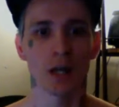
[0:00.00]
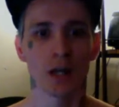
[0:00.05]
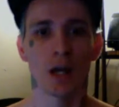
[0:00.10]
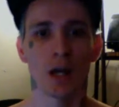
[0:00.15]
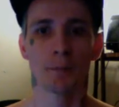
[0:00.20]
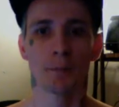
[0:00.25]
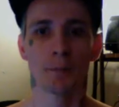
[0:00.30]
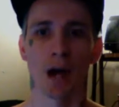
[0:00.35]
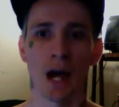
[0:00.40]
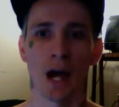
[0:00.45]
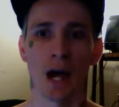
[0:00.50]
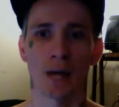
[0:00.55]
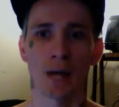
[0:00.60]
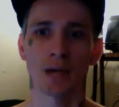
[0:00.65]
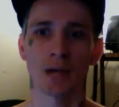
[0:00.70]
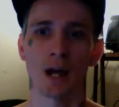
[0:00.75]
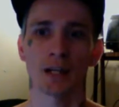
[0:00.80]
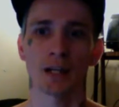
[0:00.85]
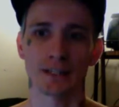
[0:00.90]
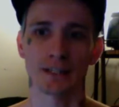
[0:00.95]
But I'm
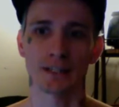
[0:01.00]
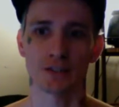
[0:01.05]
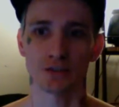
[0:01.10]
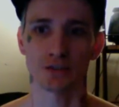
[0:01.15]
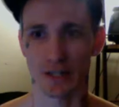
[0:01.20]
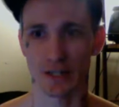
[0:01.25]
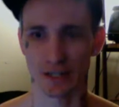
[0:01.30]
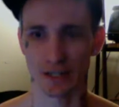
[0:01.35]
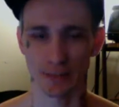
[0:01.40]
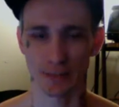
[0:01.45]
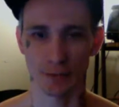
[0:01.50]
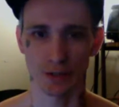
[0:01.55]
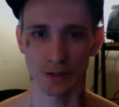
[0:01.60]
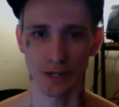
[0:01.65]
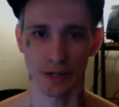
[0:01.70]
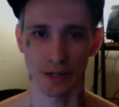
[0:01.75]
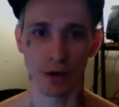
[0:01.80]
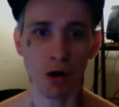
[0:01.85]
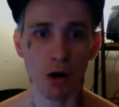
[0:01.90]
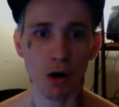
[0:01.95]
not against trans community
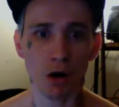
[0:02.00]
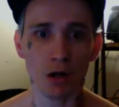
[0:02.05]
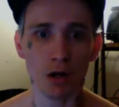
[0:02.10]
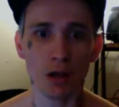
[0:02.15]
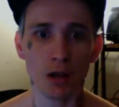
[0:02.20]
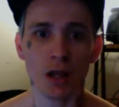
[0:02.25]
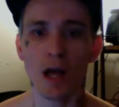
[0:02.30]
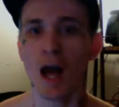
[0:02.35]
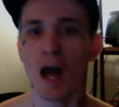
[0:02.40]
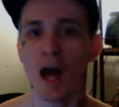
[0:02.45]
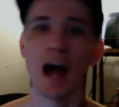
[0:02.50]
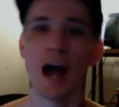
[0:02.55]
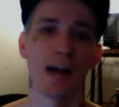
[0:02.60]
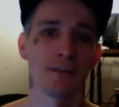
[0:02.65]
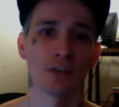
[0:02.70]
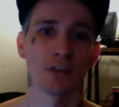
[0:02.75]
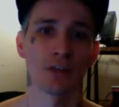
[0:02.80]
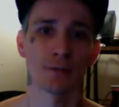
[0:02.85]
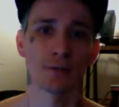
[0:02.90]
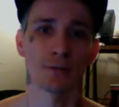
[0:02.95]
at all. I have
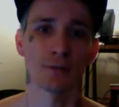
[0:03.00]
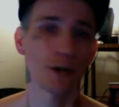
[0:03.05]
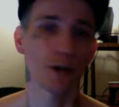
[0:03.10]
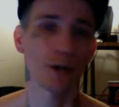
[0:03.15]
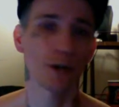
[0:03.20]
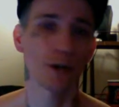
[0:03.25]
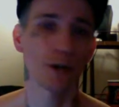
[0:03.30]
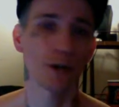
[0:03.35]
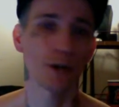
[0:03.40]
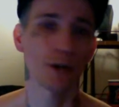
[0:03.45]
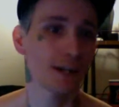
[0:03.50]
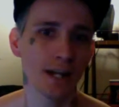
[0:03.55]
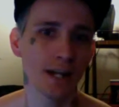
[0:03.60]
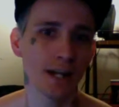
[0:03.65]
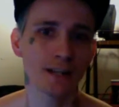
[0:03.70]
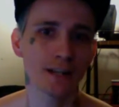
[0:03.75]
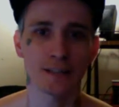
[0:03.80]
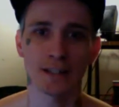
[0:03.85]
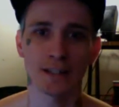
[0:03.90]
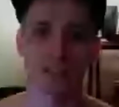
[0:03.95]
a lot of friends that are
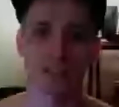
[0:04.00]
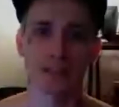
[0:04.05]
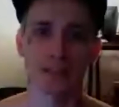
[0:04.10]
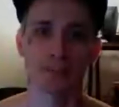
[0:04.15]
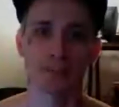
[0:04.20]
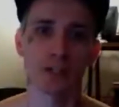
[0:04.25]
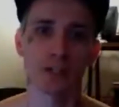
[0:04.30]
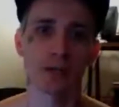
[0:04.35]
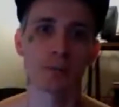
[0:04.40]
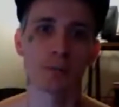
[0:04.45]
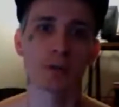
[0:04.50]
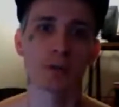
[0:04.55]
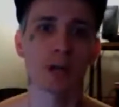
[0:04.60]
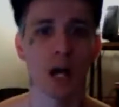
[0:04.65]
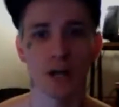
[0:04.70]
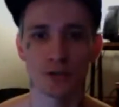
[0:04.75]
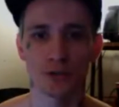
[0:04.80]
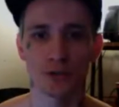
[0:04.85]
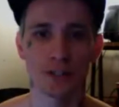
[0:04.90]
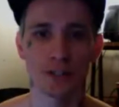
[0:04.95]
trans and I support them
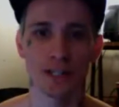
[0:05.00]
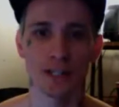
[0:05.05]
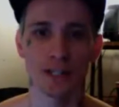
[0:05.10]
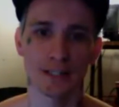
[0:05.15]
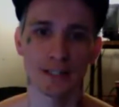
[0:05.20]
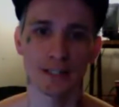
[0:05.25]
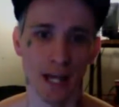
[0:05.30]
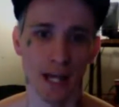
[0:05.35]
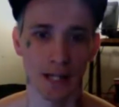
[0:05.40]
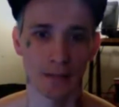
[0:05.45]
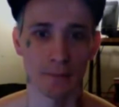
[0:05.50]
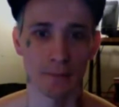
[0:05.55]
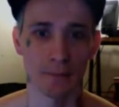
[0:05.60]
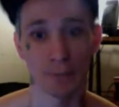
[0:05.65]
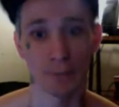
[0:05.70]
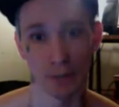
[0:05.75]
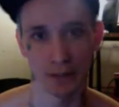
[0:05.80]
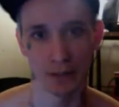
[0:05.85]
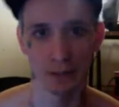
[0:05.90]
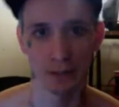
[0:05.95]
110
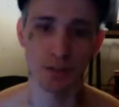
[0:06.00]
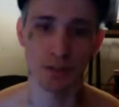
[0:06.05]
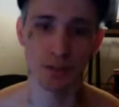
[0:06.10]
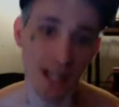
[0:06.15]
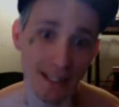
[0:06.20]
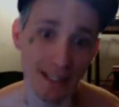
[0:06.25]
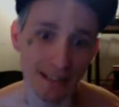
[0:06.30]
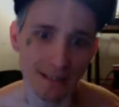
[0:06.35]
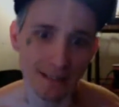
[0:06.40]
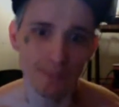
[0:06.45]
million %.